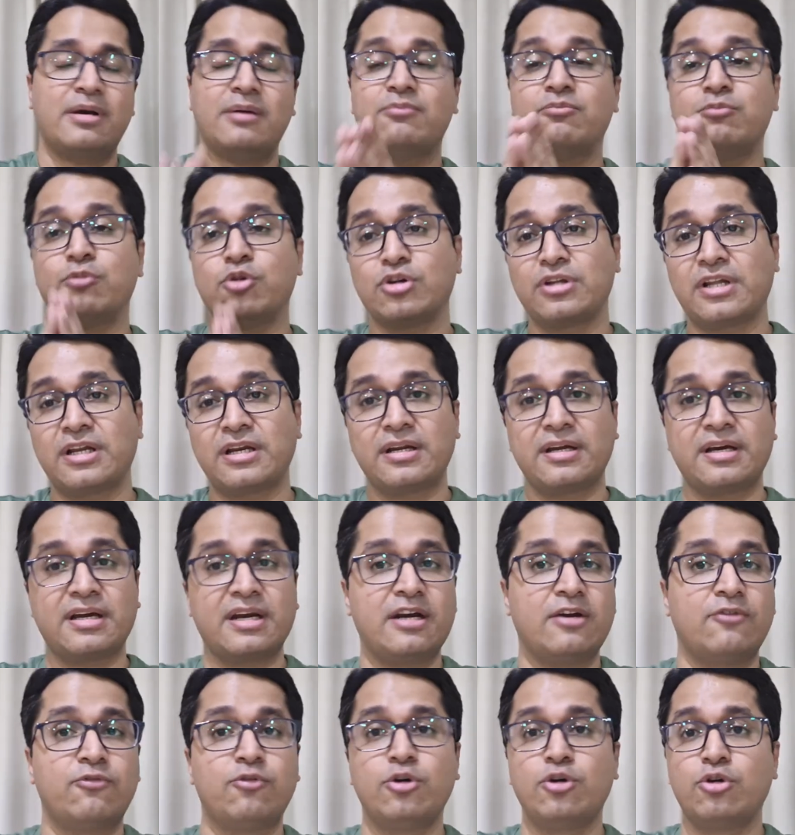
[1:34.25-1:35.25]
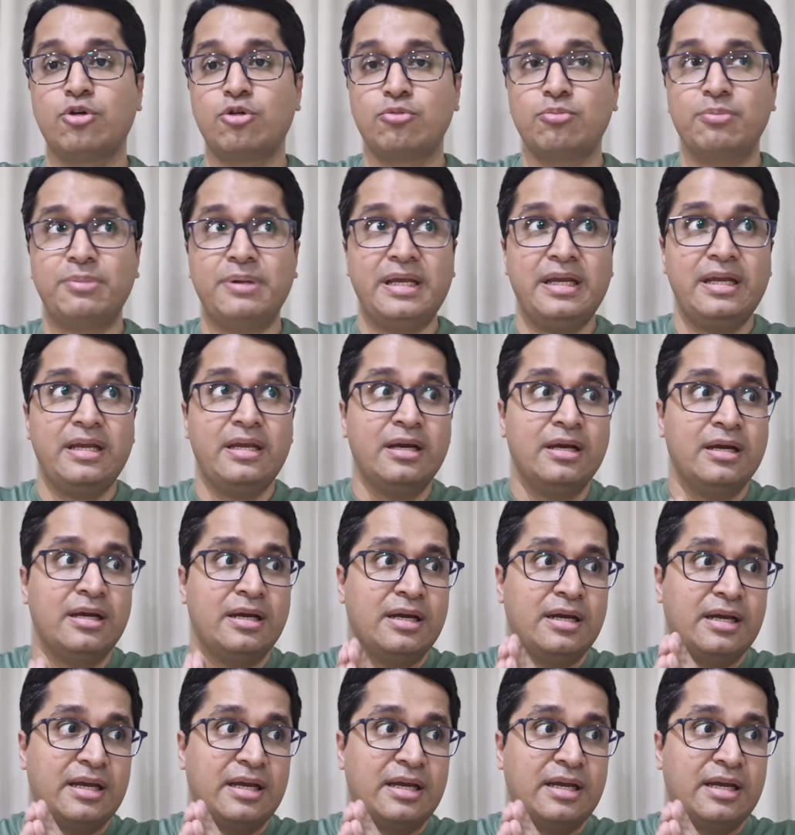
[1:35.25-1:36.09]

I'm more than grateful to be